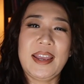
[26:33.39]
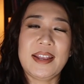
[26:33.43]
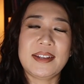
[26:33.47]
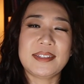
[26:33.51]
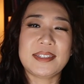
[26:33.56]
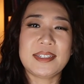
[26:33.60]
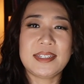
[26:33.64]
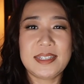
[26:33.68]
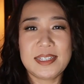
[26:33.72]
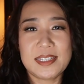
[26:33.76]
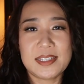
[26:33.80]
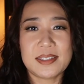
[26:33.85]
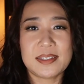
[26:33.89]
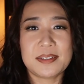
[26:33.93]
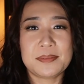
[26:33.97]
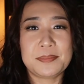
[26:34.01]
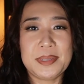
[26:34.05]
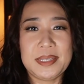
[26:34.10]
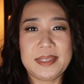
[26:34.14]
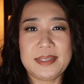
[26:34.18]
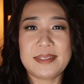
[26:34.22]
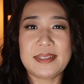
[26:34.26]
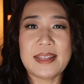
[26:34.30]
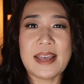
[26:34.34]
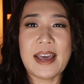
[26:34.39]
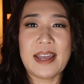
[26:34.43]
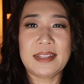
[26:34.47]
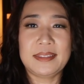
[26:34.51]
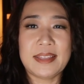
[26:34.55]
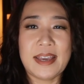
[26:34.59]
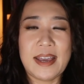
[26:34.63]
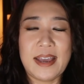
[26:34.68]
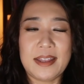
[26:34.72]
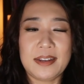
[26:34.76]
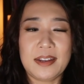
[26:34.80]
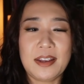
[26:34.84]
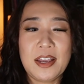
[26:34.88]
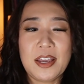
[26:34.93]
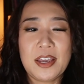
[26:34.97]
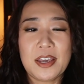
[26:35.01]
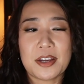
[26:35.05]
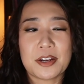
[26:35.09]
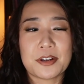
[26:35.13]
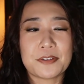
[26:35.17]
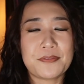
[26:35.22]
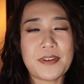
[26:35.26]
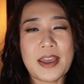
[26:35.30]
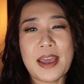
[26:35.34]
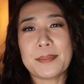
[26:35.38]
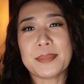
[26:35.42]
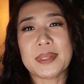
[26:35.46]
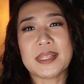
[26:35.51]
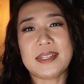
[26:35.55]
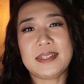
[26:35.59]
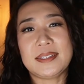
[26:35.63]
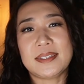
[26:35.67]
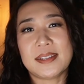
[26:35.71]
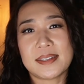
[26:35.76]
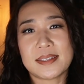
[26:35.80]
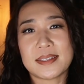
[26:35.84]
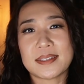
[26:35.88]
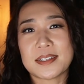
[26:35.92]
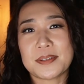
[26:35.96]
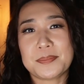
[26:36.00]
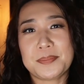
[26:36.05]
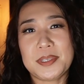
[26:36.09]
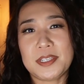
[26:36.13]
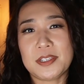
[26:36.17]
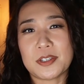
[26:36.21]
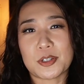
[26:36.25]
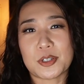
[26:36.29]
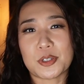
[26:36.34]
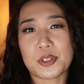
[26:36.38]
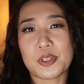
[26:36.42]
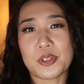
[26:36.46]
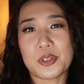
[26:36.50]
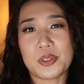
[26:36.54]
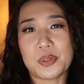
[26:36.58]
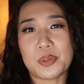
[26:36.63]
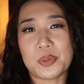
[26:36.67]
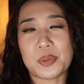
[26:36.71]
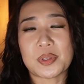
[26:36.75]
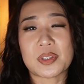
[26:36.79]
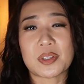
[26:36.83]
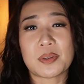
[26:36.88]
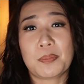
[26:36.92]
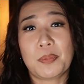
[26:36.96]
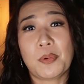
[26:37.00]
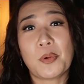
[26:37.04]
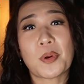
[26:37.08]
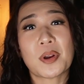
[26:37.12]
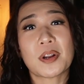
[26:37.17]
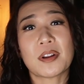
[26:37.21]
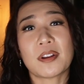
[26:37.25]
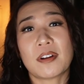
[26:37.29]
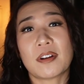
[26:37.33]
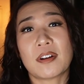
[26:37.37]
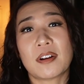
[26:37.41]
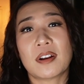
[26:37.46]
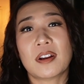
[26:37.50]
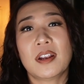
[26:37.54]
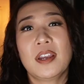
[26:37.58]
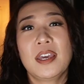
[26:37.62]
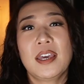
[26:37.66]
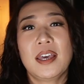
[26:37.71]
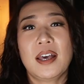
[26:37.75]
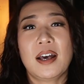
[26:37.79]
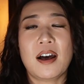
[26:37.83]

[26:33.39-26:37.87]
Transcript: and it is a bit sad that her family doesn't appear to support her